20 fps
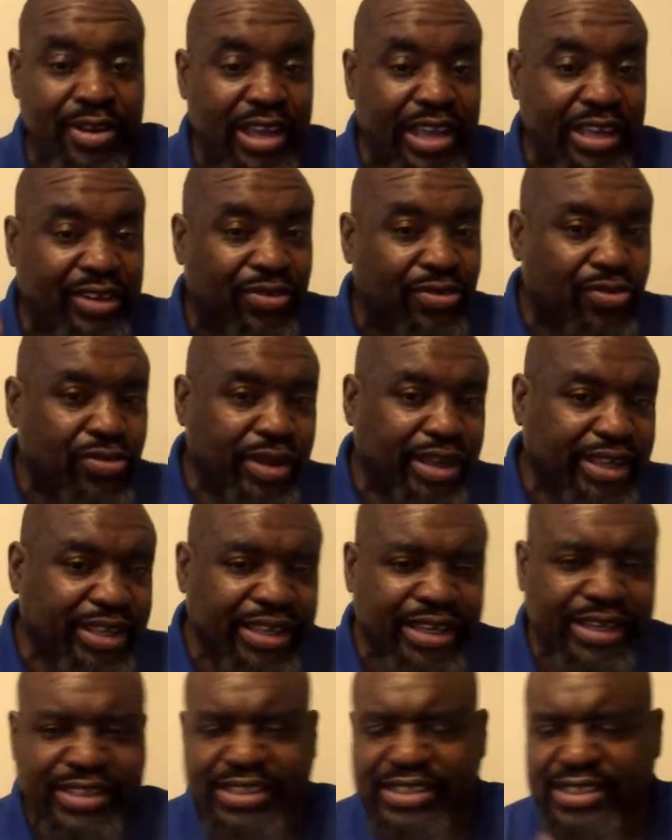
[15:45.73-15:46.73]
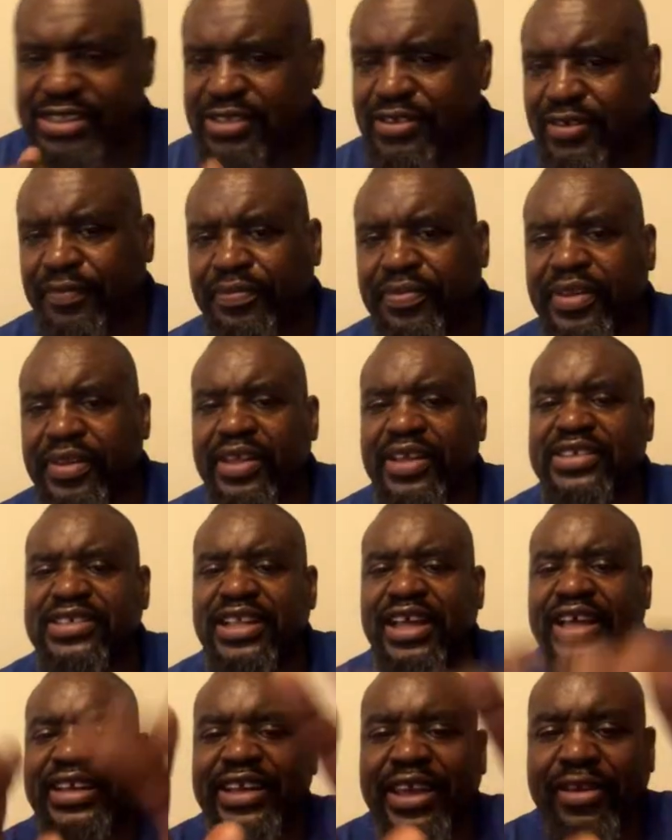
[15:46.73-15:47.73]
and quick and just it's
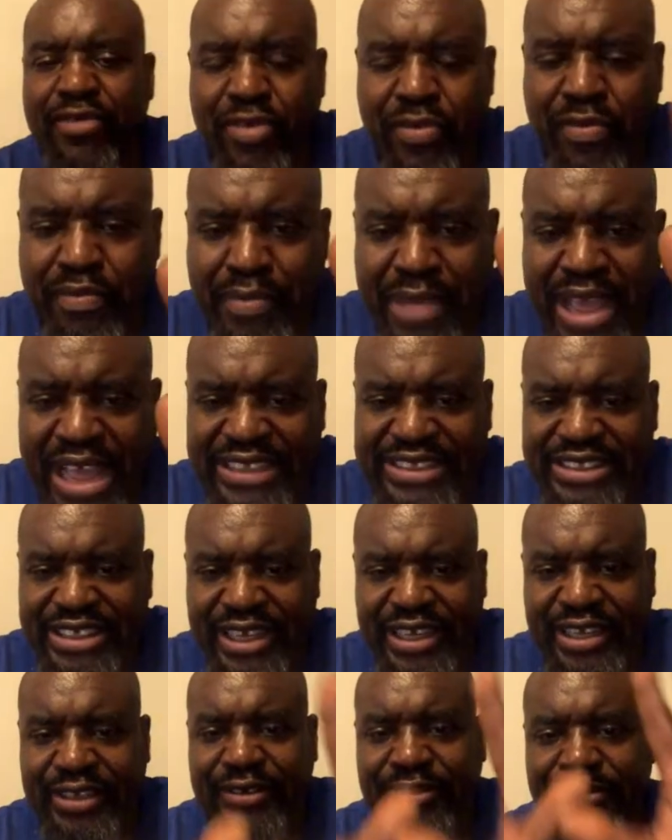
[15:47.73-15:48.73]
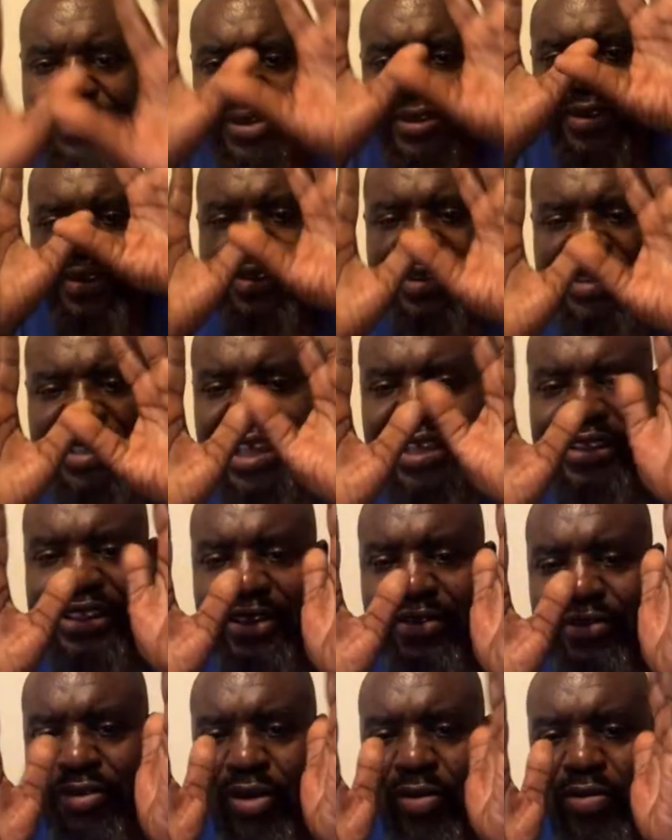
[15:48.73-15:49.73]
like they were matching. It's like they
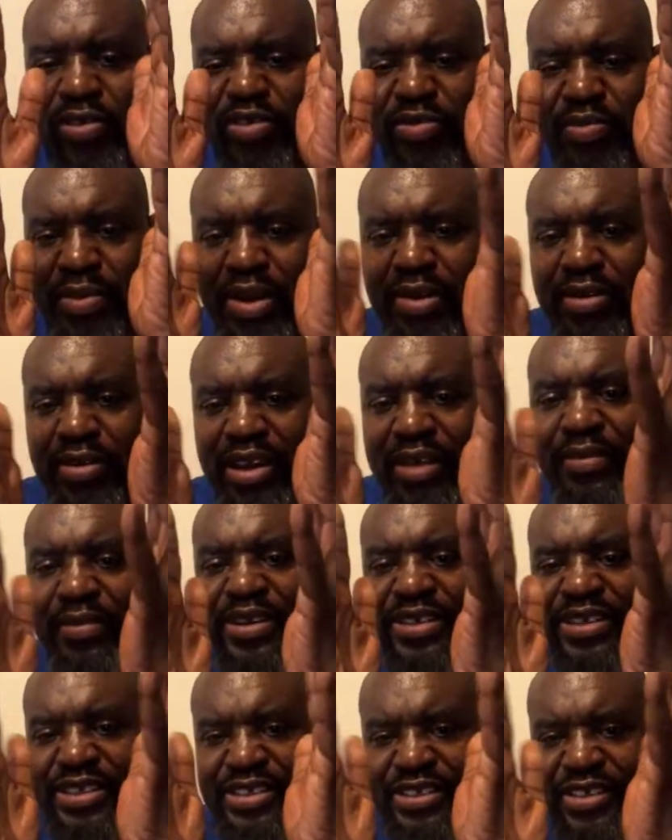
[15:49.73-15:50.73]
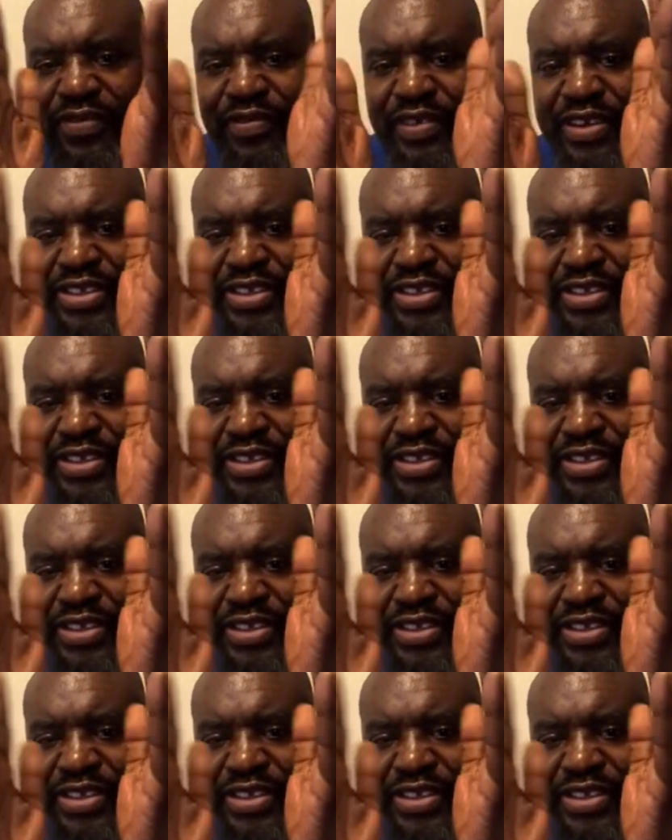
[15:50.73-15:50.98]
were almost mirror images of